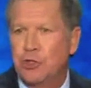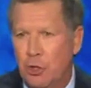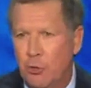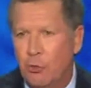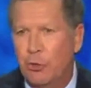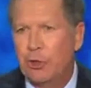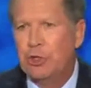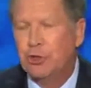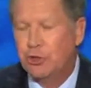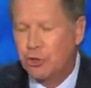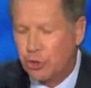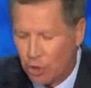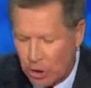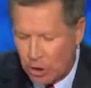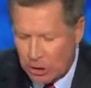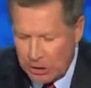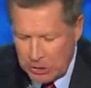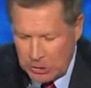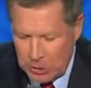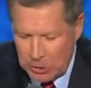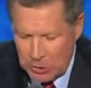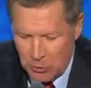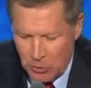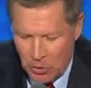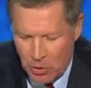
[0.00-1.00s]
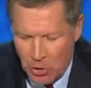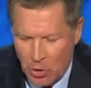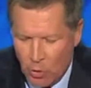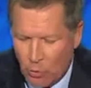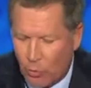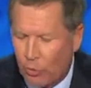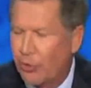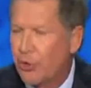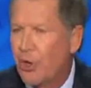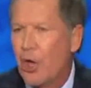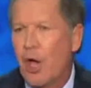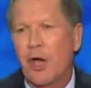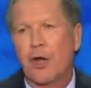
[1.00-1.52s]
that we took
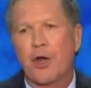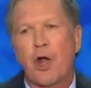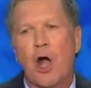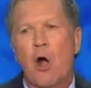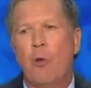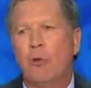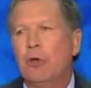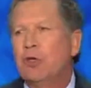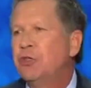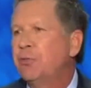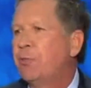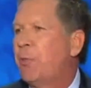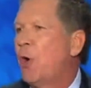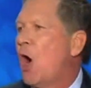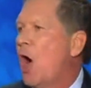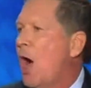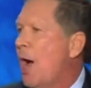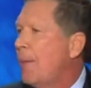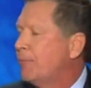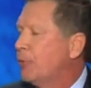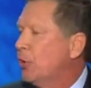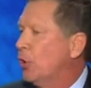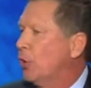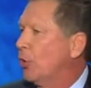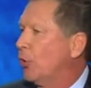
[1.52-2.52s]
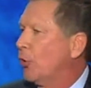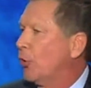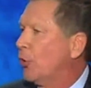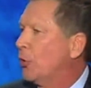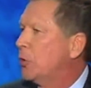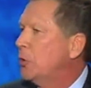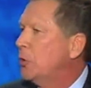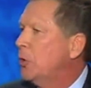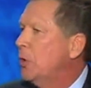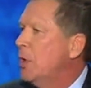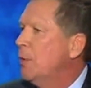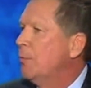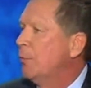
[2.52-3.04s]
were not always popular.
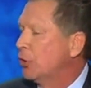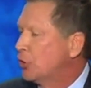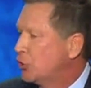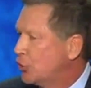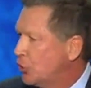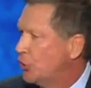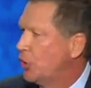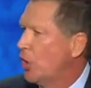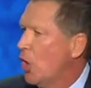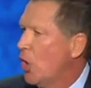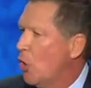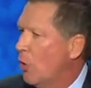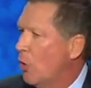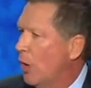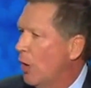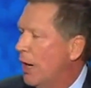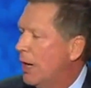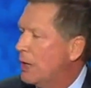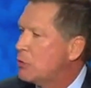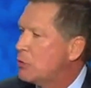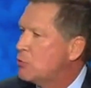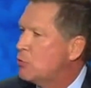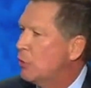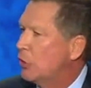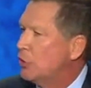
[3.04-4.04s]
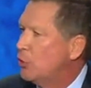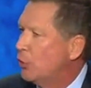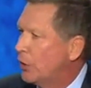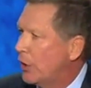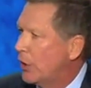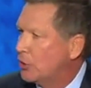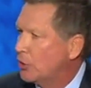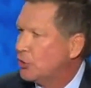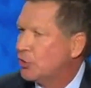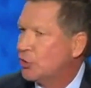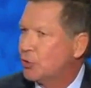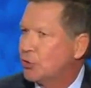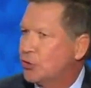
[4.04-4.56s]
But you know what? When you
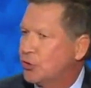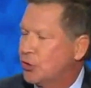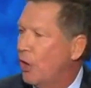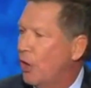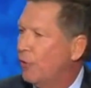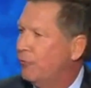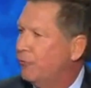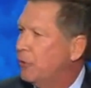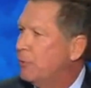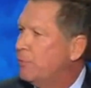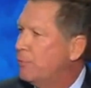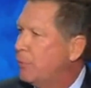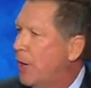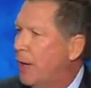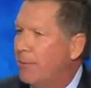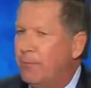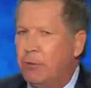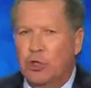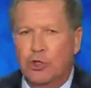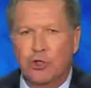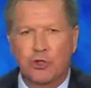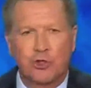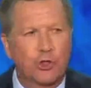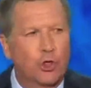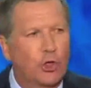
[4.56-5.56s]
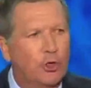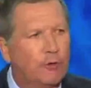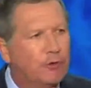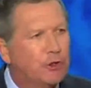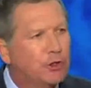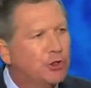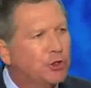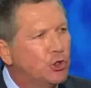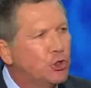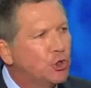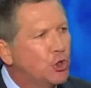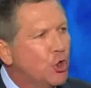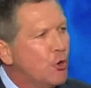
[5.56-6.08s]
get yourself in public
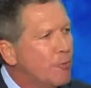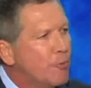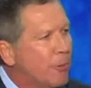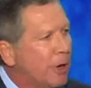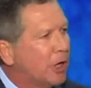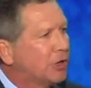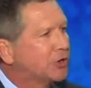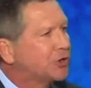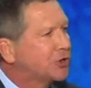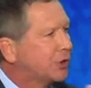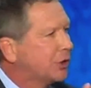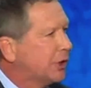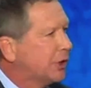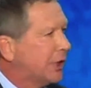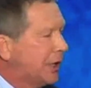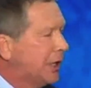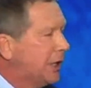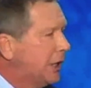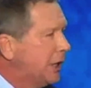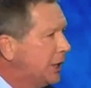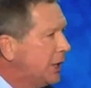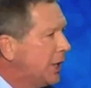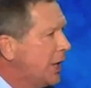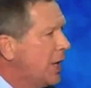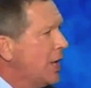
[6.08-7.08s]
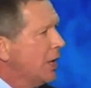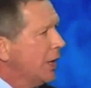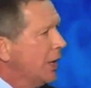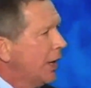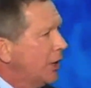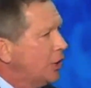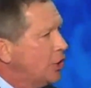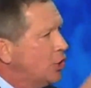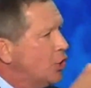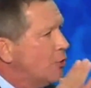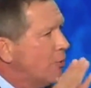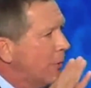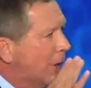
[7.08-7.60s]
service, you must lead
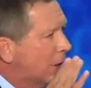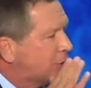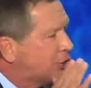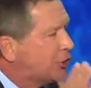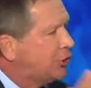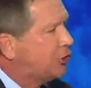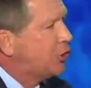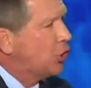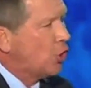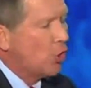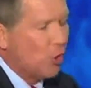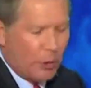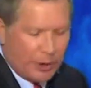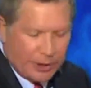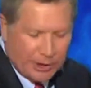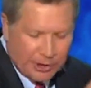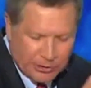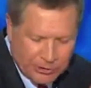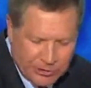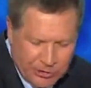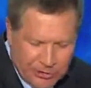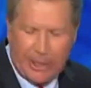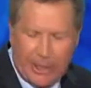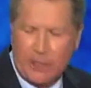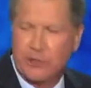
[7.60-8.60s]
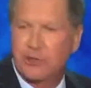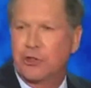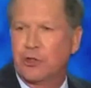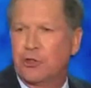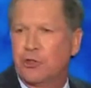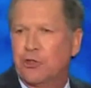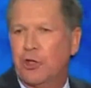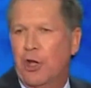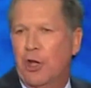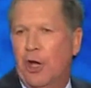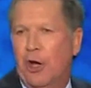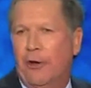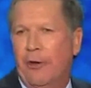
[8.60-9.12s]
and you must do what is
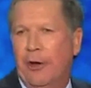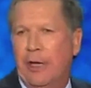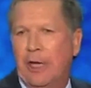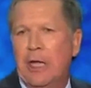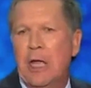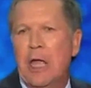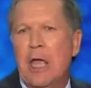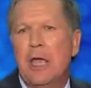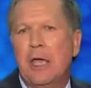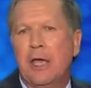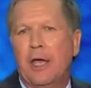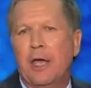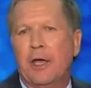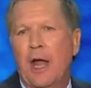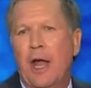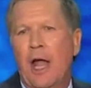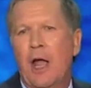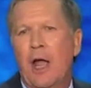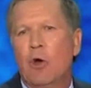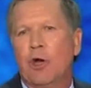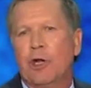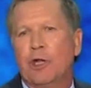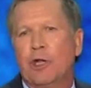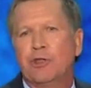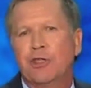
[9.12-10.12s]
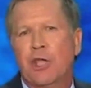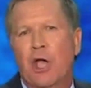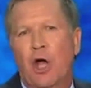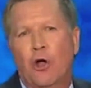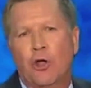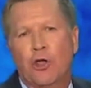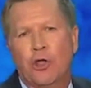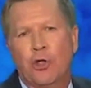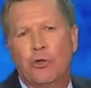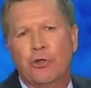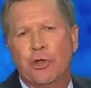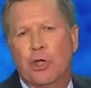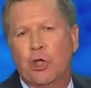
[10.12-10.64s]
necessary. And I want to
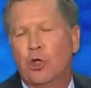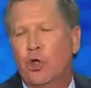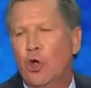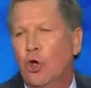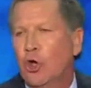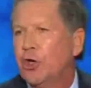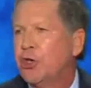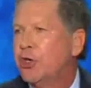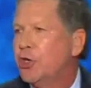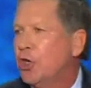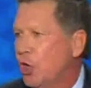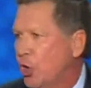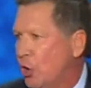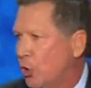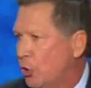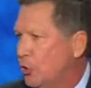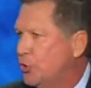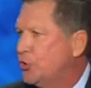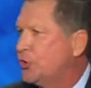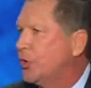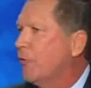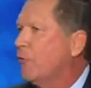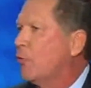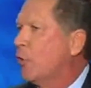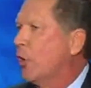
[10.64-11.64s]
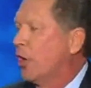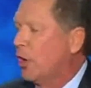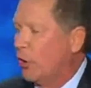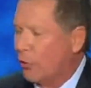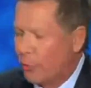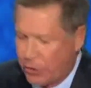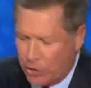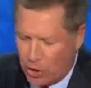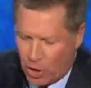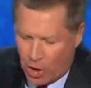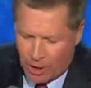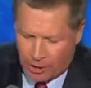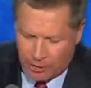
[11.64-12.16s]
tell you the good news of where
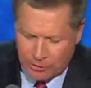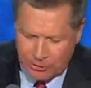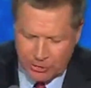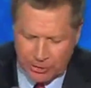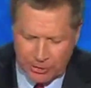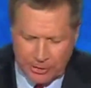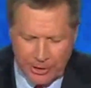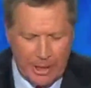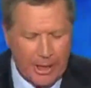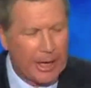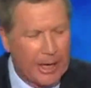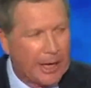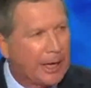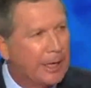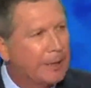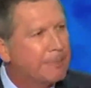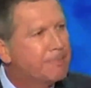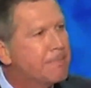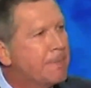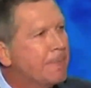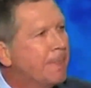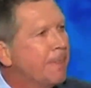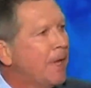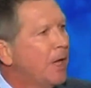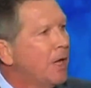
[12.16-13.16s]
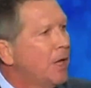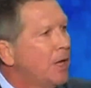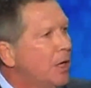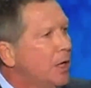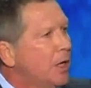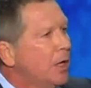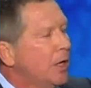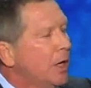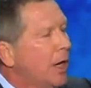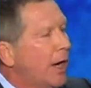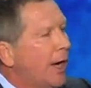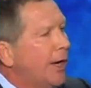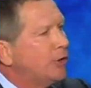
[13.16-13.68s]
we are today.
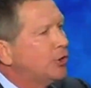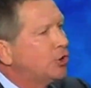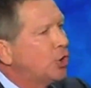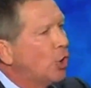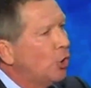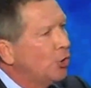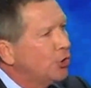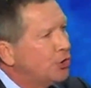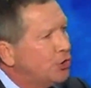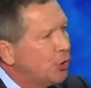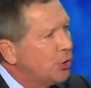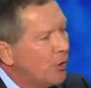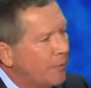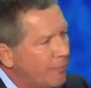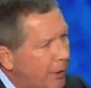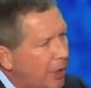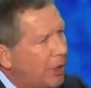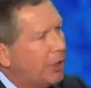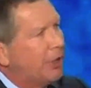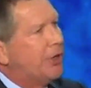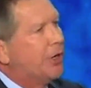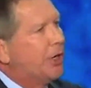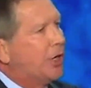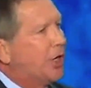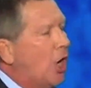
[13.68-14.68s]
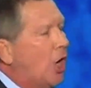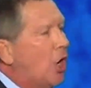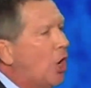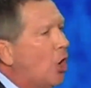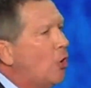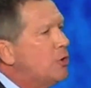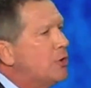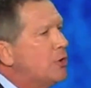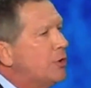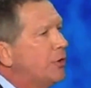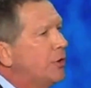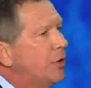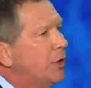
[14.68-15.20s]
I told you a minute
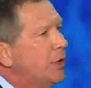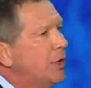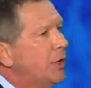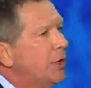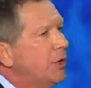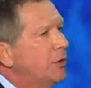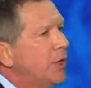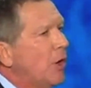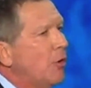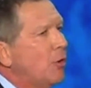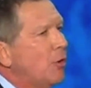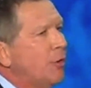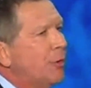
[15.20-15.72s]
ago that